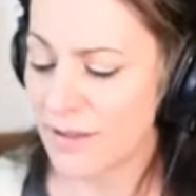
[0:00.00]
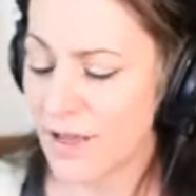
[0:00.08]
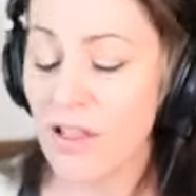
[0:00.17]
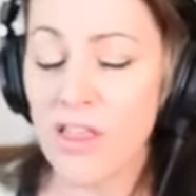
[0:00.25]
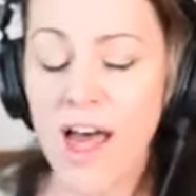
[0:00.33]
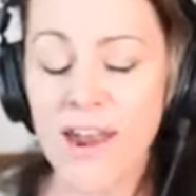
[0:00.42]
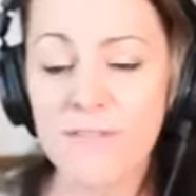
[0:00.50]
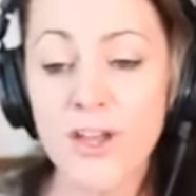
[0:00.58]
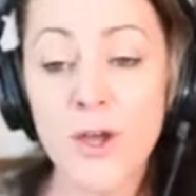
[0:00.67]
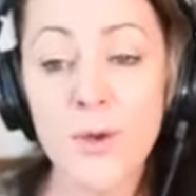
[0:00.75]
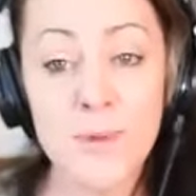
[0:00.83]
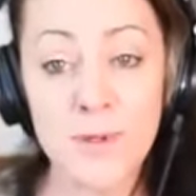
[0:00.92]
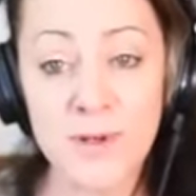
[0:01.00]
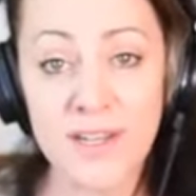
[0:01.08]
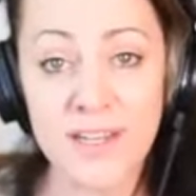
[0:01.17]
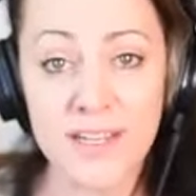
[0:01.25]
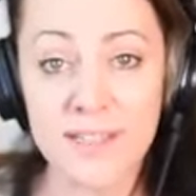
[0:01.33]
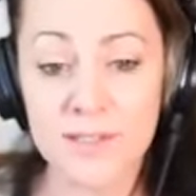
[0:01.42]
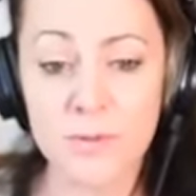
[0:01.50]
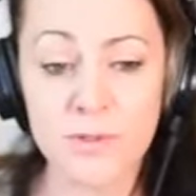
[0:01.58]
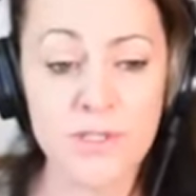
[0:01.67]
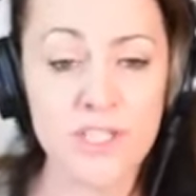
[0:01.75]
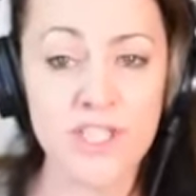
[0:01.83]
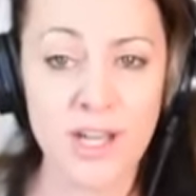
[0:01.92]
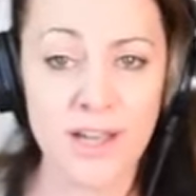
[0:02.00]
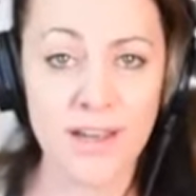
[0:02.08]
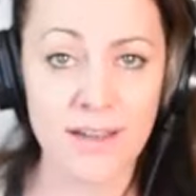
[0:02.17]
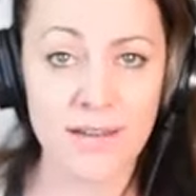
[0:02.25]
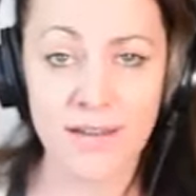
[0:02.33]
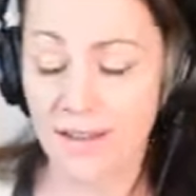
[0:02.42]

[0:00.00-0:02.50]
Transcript: a lot of communities will shun